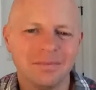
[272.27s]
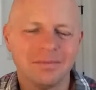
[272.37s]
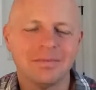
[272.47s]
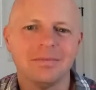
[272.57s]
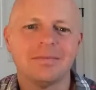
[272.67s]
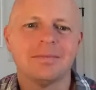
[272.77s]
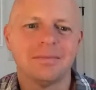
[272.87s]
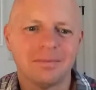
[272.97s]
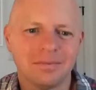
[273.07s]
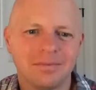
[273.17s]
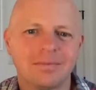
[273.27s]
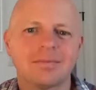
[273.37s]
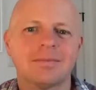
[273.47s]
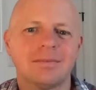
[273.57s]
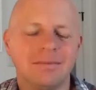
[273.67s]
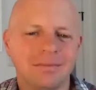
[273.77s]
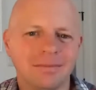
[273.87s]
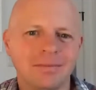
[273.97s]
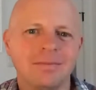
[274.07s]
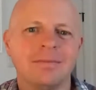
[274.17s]

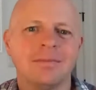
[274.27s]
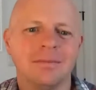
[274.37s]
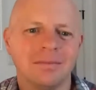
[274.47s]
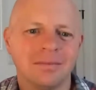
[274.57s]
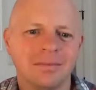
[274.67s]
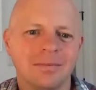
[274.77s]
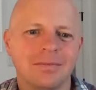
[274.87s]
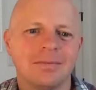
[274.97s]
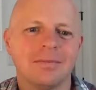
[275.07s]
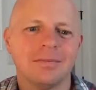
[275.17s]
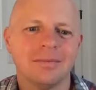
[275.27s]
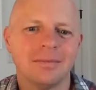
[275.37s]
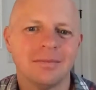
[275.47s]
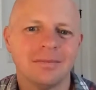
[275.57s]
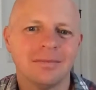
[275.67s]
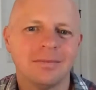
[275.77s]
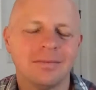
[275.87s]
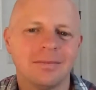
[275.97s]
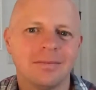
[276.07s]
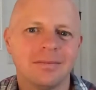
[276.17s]

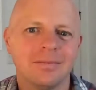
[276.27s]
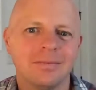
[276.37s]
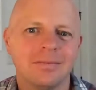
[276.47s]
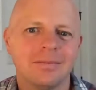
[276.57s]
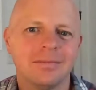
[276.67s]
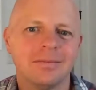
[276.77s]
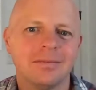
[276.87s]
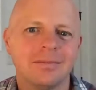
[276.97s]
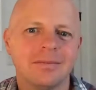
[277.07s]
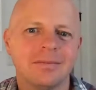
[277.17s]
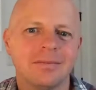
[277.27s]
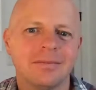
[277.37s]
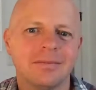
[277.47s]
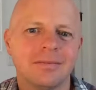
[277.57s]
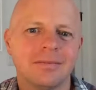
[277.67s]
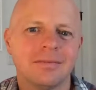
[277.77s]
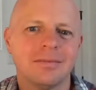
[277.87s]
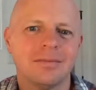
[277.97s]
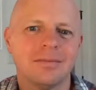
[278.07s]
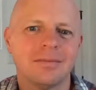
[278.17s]

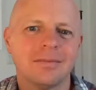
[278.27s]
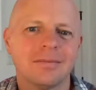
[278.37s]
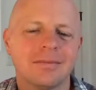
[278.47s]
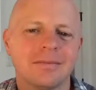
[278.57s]
No words are spoken by the person on screen.